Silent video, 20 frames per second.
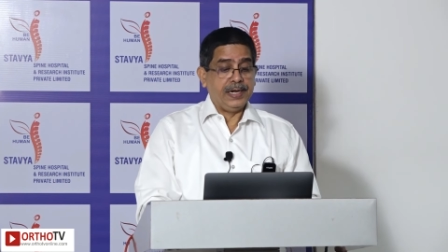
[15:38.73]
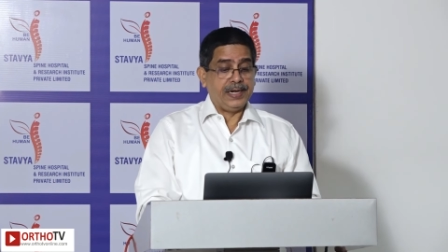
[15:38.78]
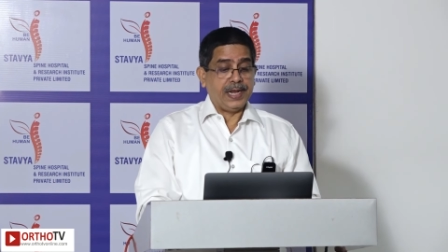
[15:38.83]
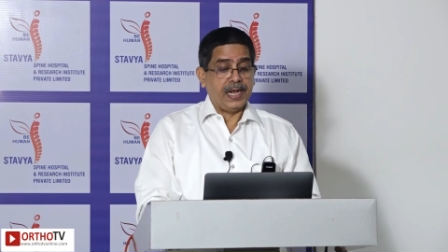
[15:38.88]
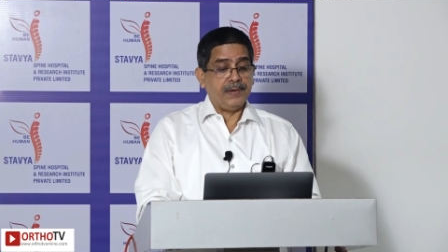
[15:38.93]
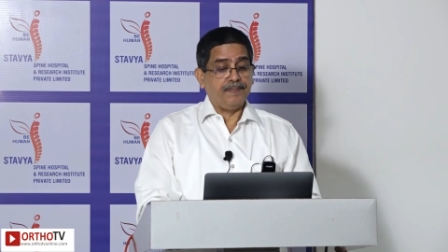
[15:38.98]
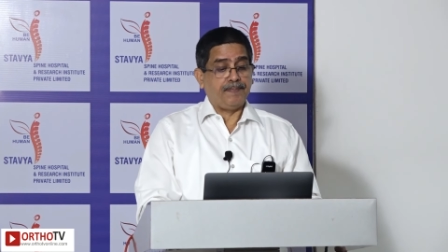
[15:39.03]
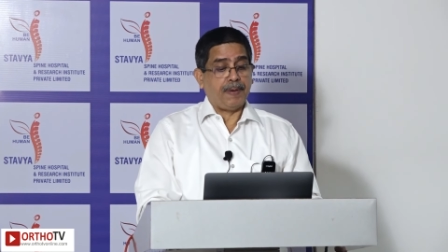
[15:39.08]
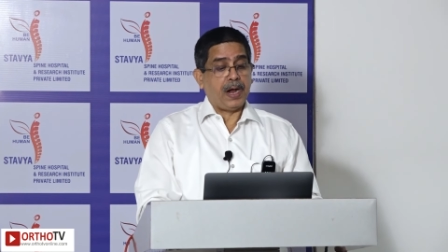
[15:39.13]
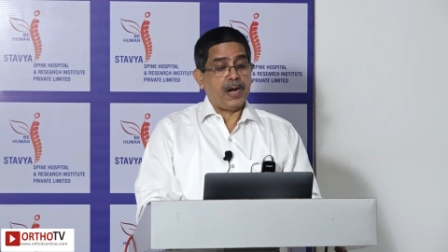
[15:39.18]

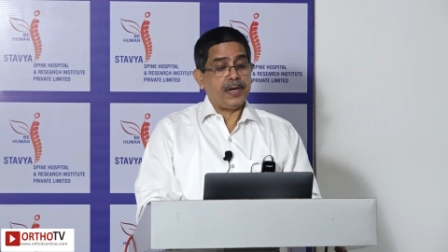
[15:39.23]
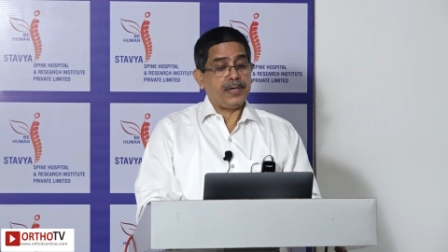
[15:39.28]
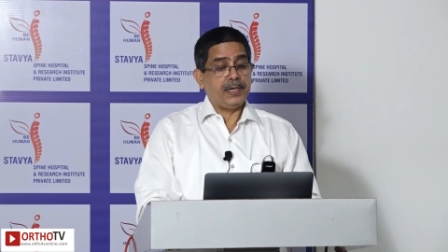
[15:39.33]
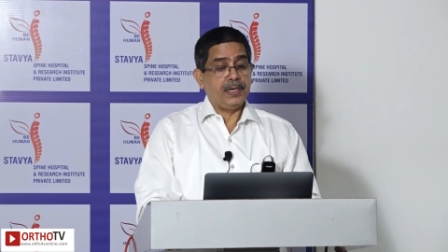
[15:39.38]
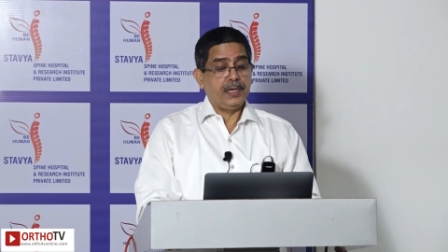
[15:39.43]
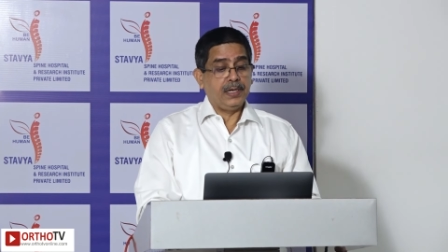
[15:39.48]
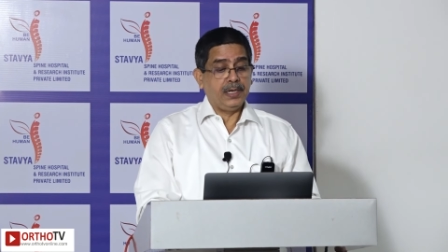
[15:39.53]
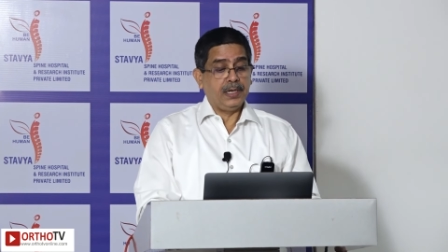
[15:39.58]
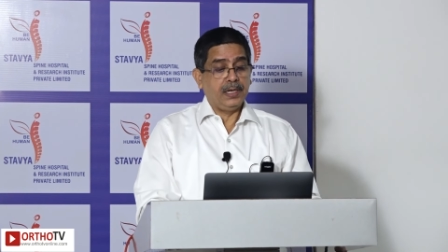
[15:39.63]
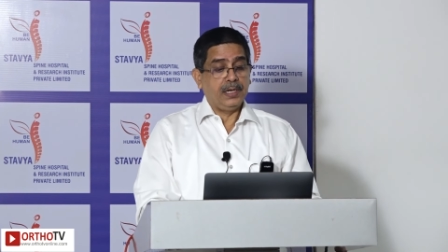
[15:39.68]
done
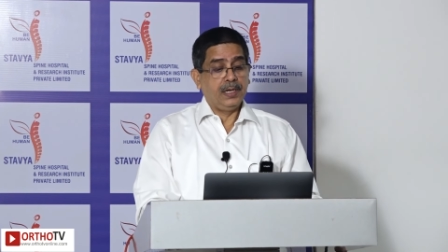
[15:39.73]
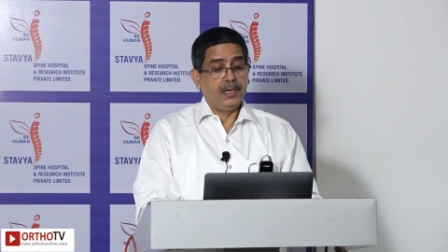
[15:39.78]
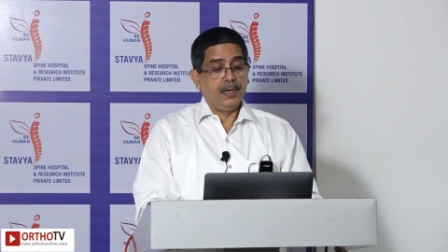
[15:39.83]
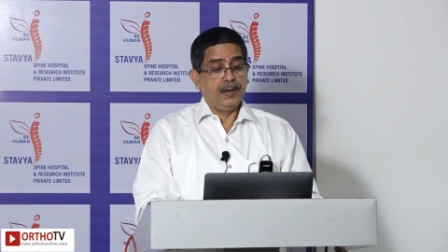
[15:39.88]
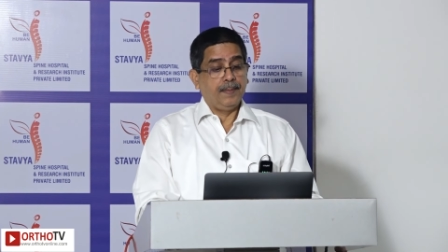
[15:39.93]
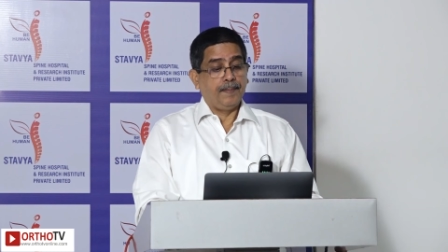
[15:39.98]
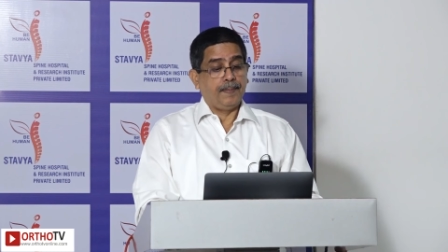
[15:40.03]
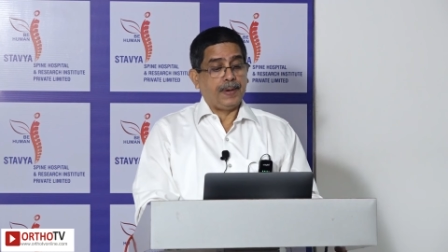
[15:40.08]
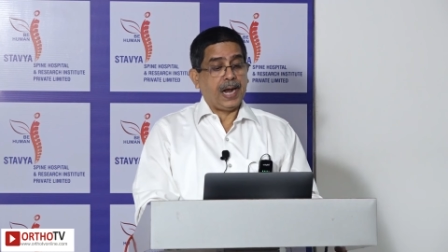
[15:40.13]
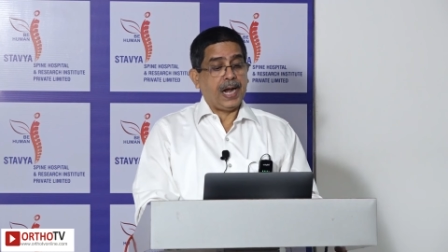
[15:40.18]
part,
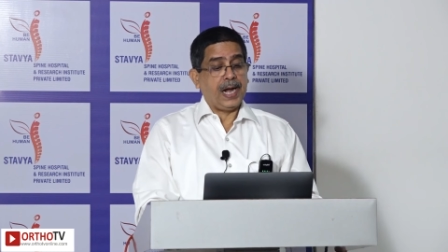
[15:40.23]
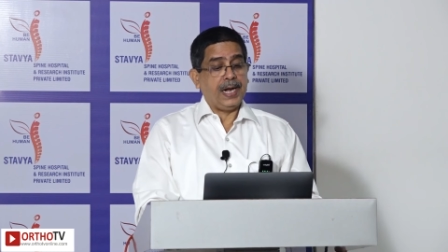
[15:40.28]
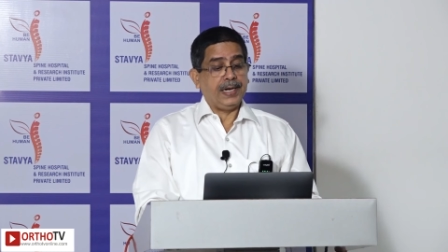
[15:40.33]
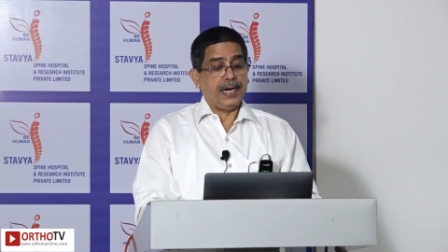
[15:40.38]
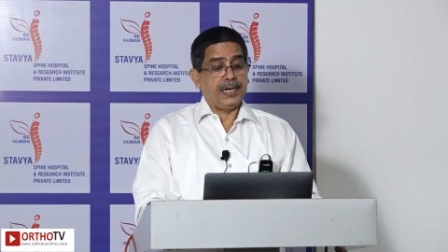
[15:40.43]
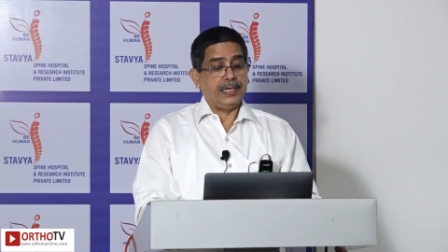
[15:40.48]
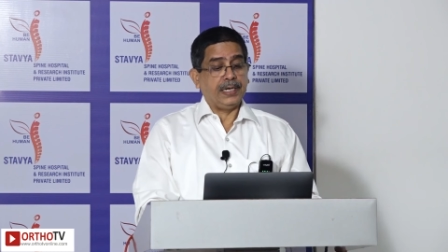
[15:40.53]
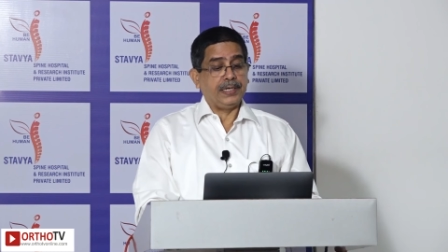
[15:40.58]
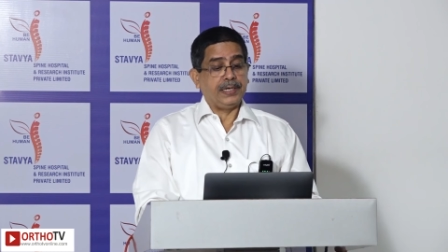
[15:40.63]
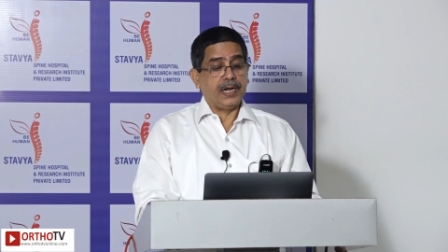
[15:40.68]

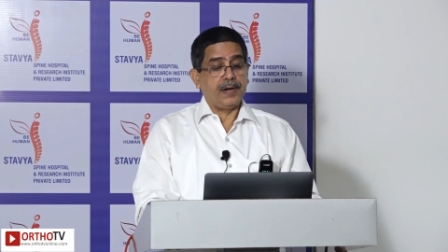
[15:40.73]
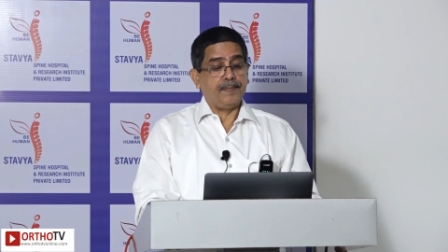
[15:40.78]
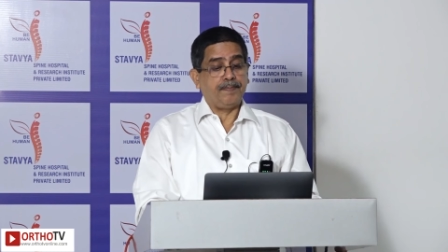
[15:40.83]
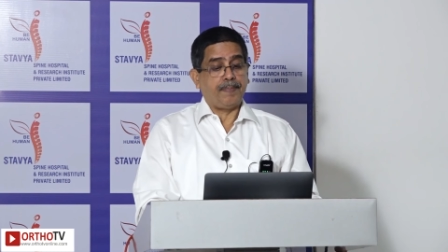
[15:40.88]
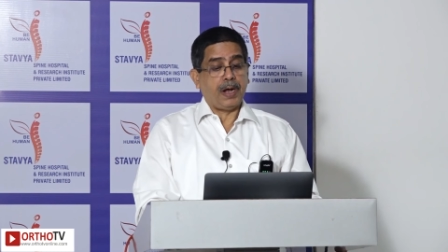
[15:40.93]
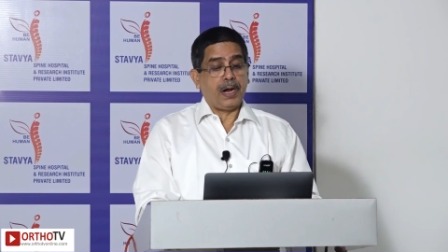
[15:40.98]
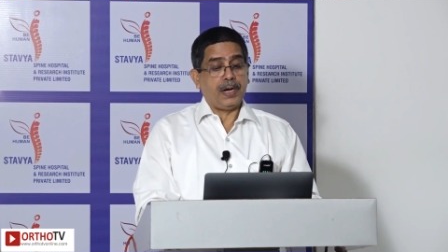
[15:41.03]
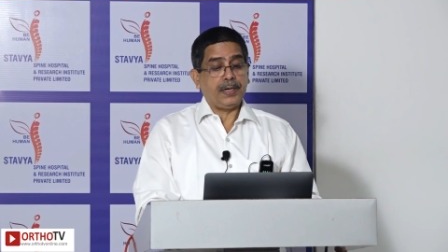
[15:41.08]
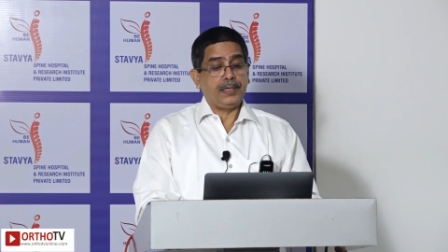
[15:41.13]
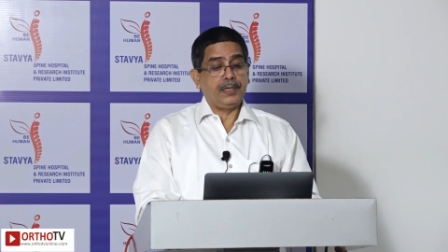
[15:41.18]
planned and the done
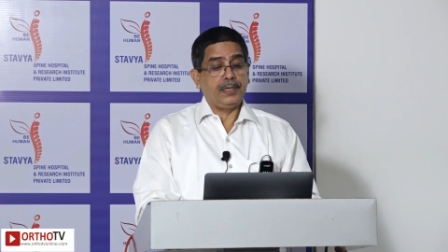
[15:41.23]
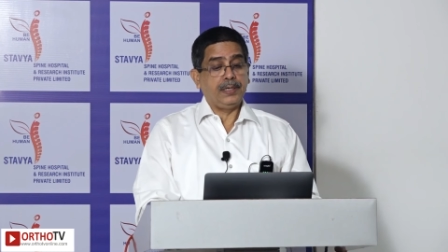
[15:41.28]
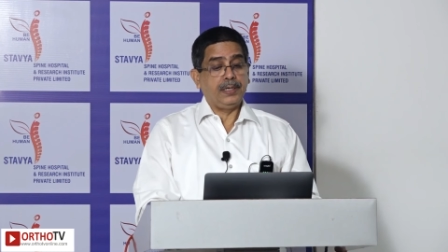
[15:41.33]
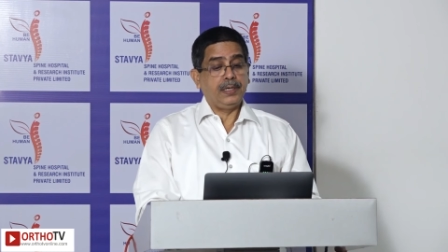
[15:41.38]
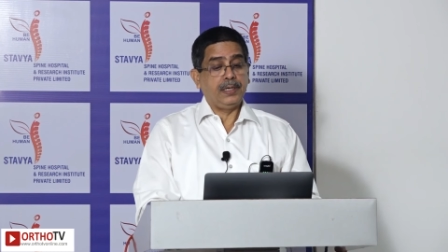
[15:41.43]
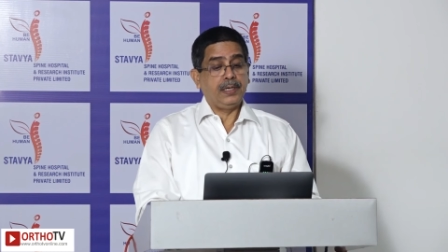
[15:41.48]
part,